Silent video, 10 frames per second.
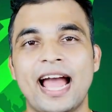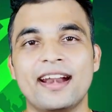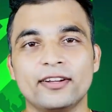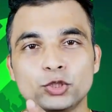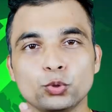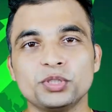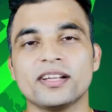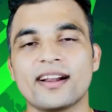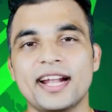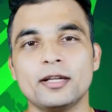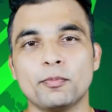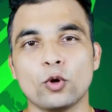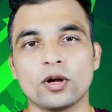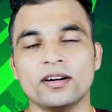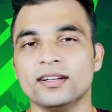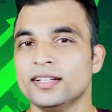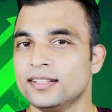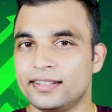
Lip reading: and choose the right broker.